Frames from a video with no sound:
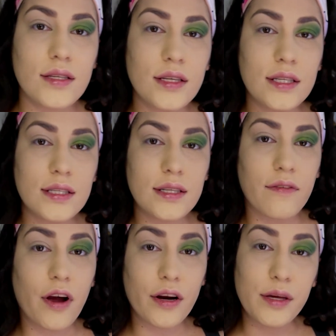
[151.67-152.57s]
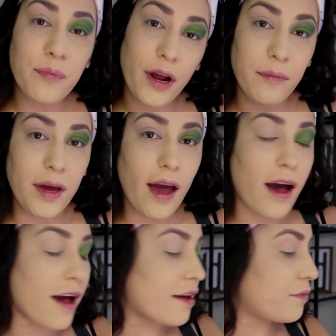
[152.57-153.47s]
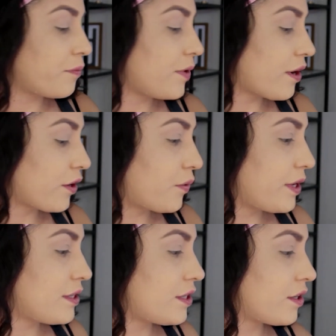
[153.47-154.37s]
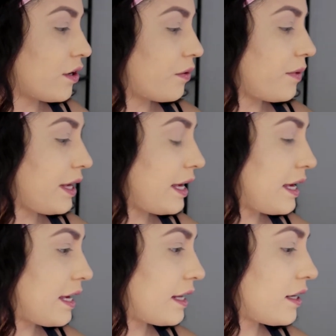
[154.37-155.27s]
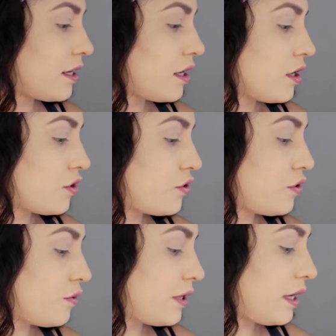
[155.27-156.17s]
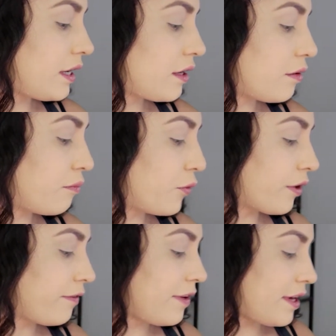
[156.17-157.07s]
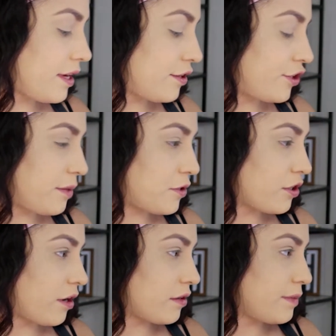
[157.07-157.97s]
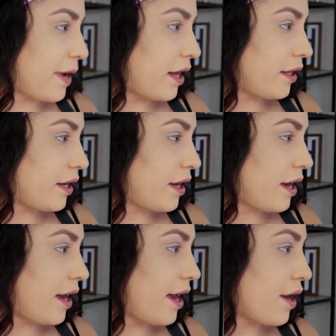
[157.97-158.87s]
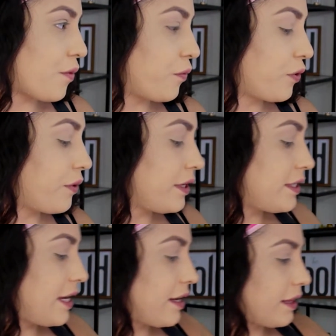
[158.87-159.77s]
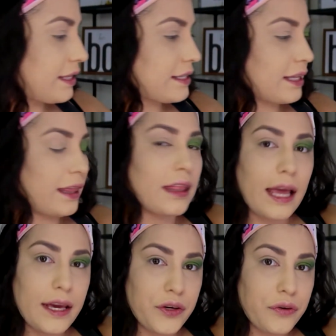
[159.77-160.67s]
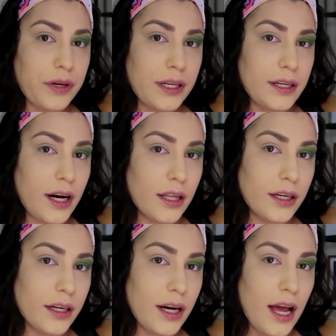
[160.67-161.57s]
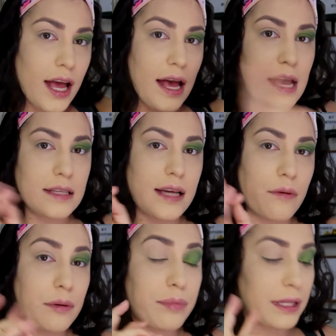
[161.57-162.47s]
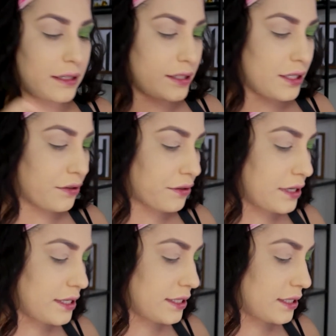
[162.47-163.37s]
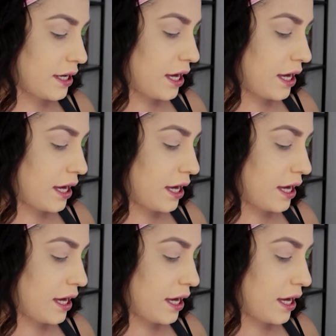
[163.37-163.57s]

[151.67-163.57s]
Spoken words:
So since I've already primed my eye, we are going to go in to the MorphexJames palette and we're going to take this light green color as our blending crease.